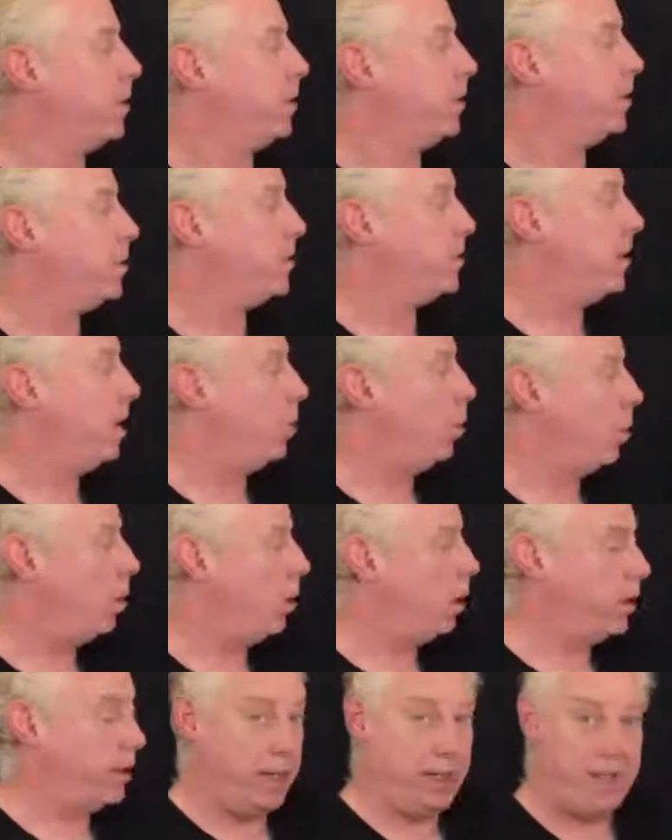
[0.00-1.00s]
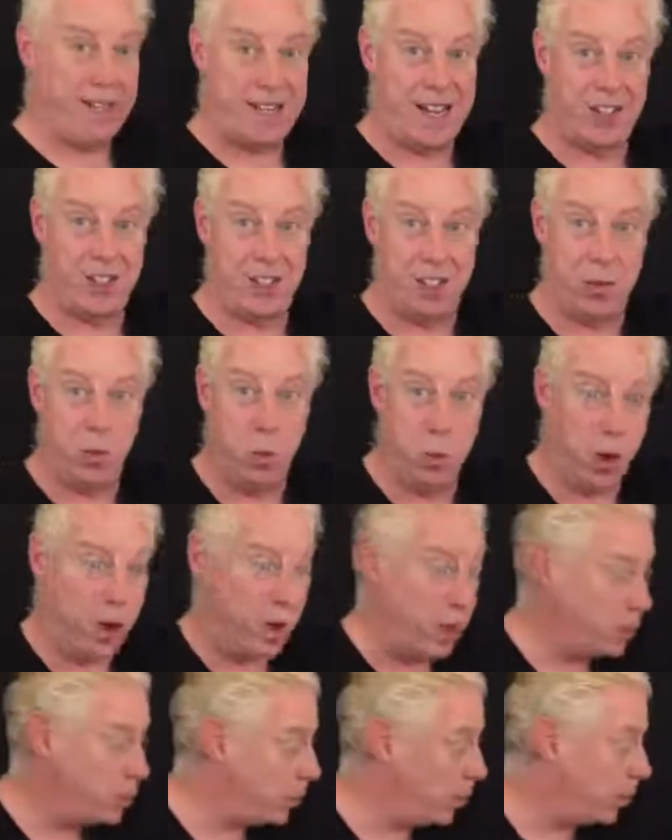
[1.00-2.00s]
Step 1 is actually,
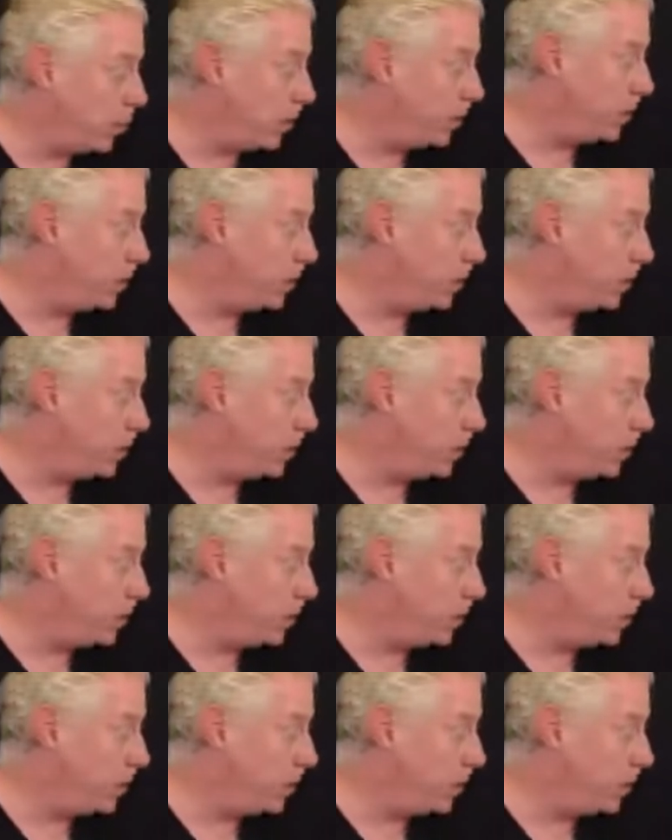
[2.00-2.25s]
whilst we're with the